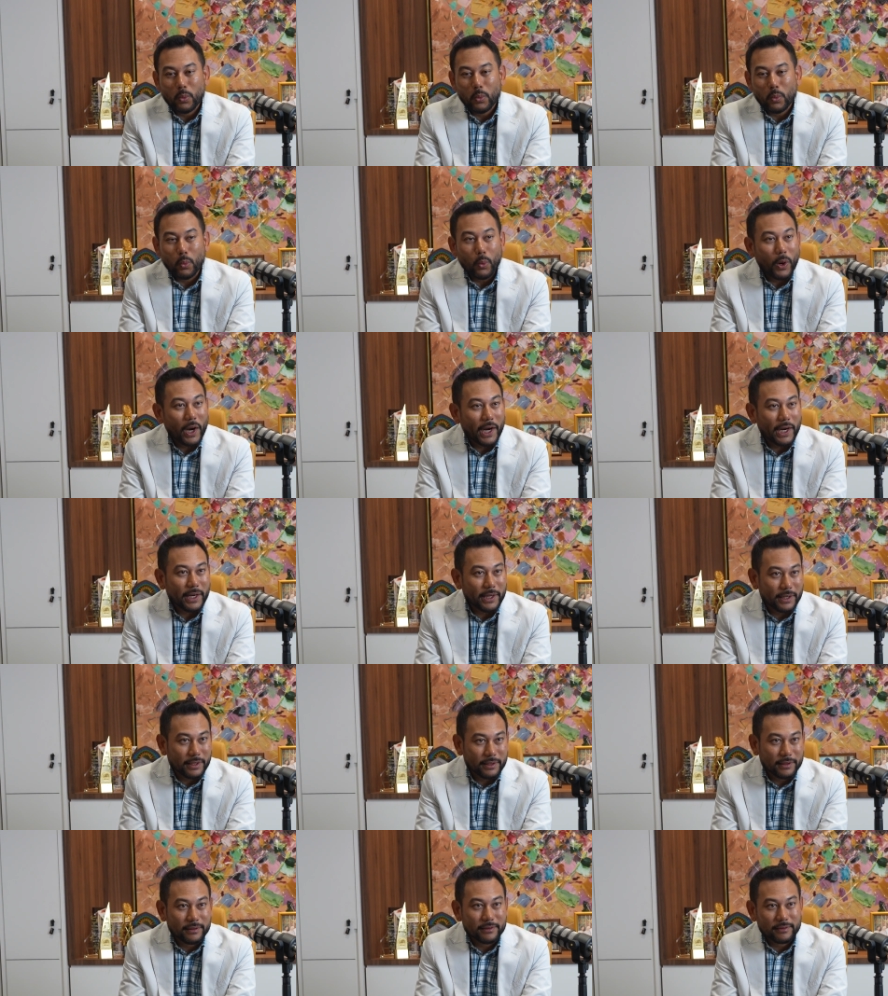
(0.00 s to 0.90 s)

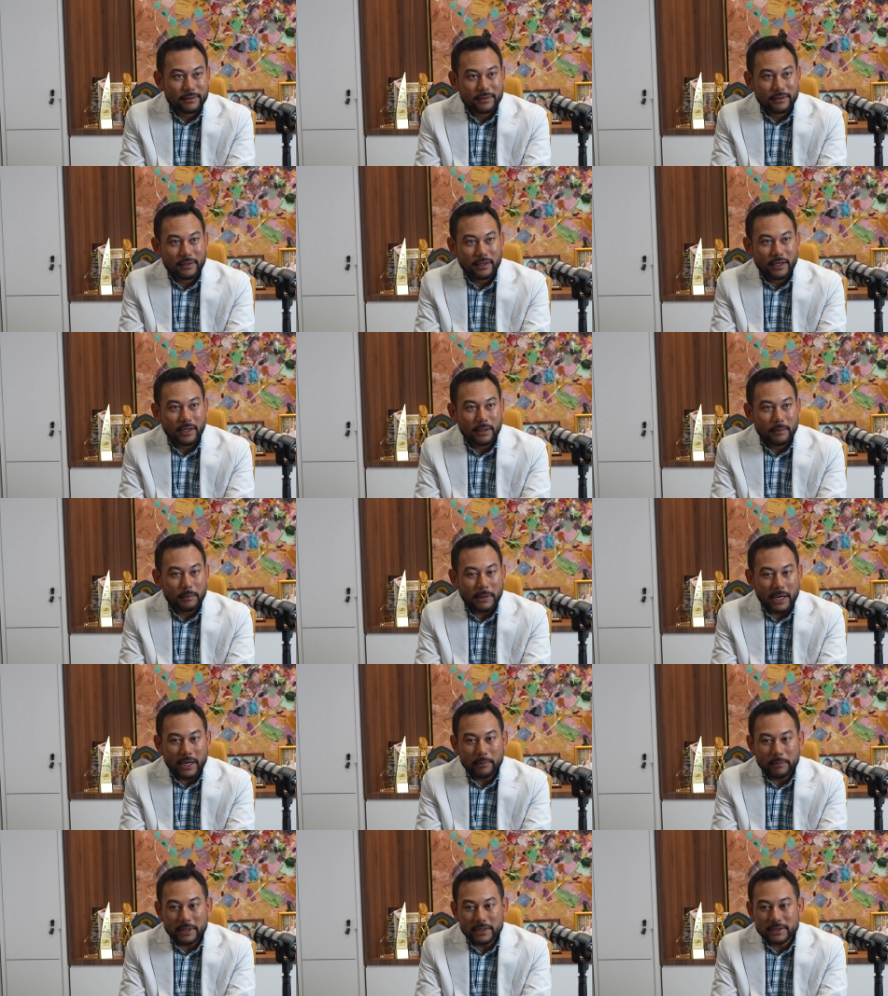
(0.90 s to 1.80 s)
Why?
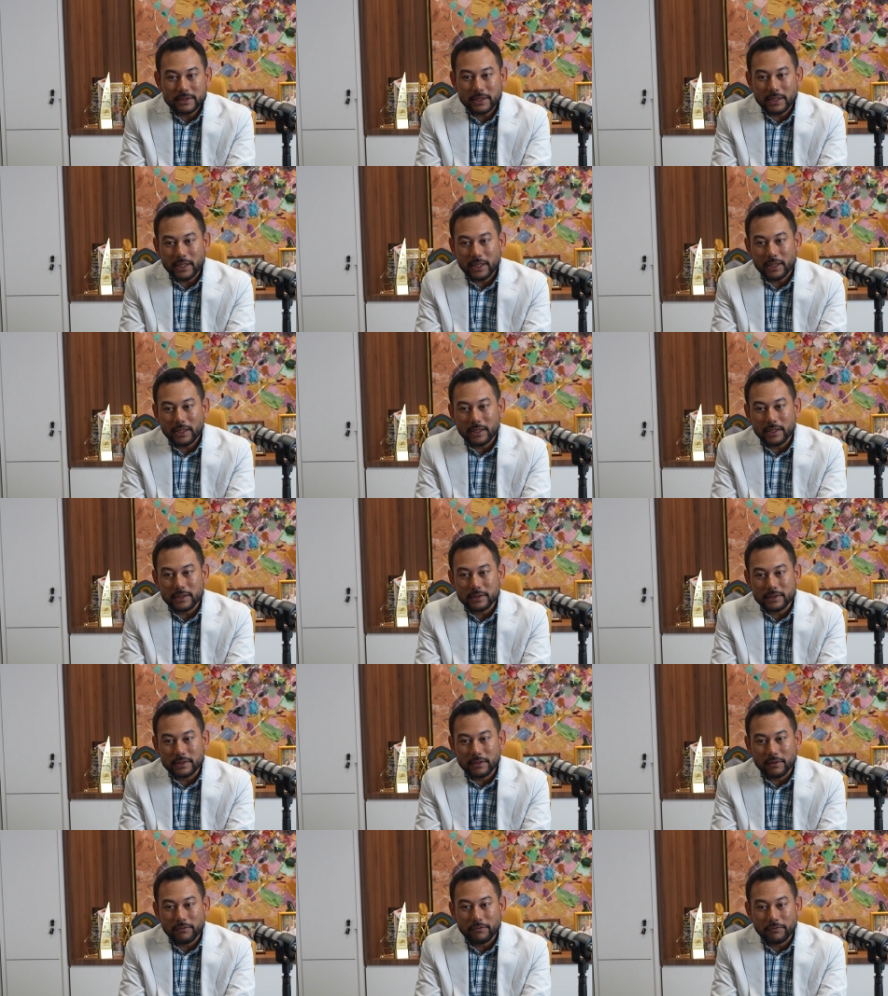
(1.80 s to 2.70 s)
I must say is the